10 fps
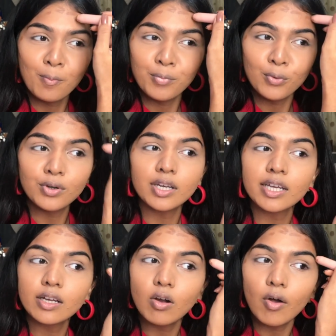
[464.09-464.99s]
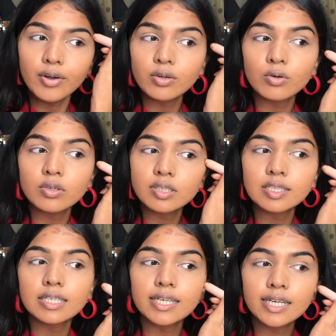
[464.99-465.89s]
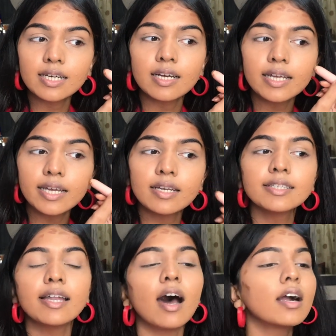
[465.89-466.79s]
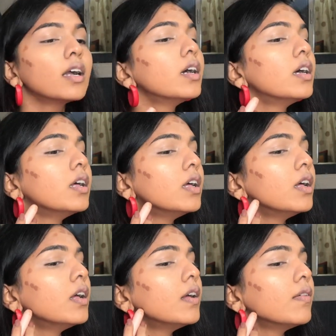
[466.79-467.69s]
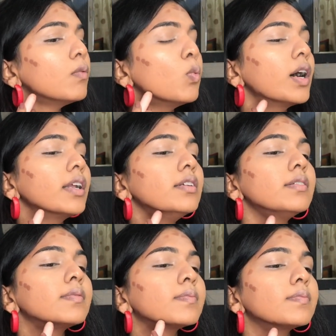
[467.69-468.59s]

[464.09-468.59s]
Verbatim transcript: Beauty contour stick in dark one